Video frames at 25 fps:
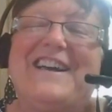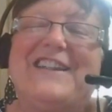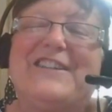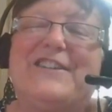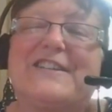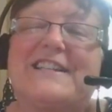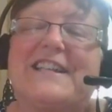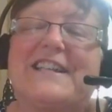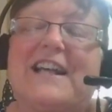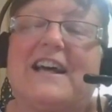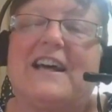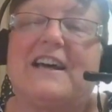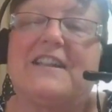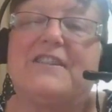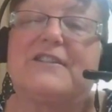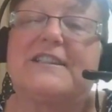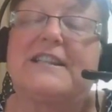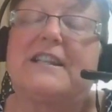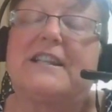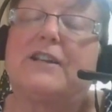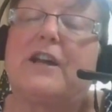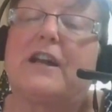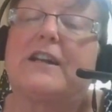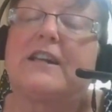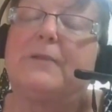There's
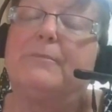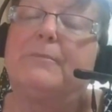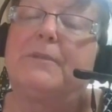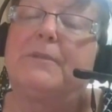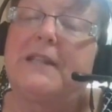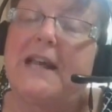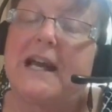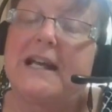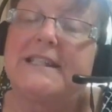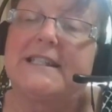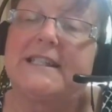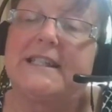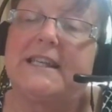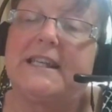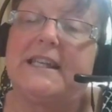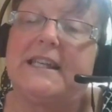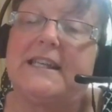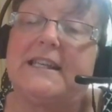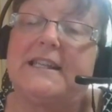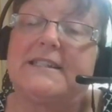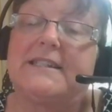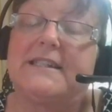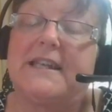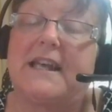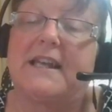a lot of
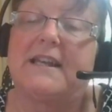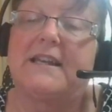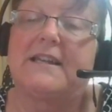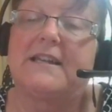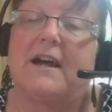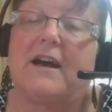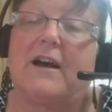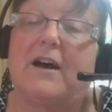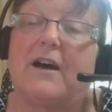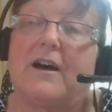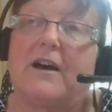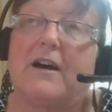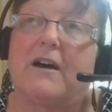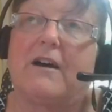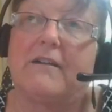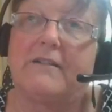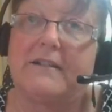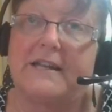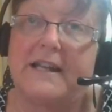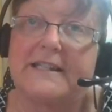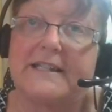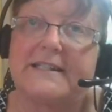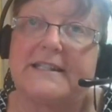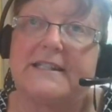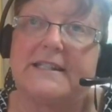complexities that
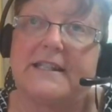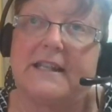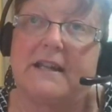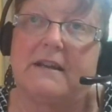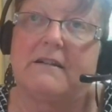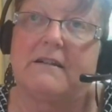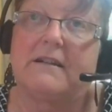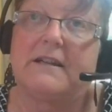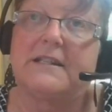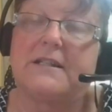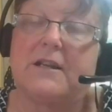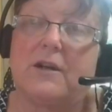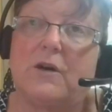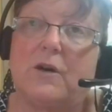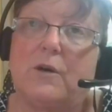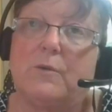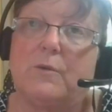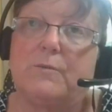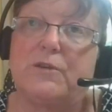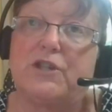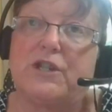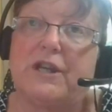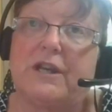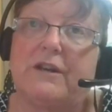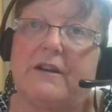are necessary to
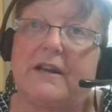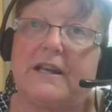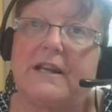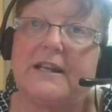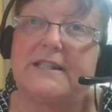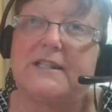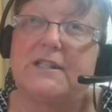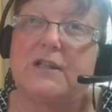home sharing.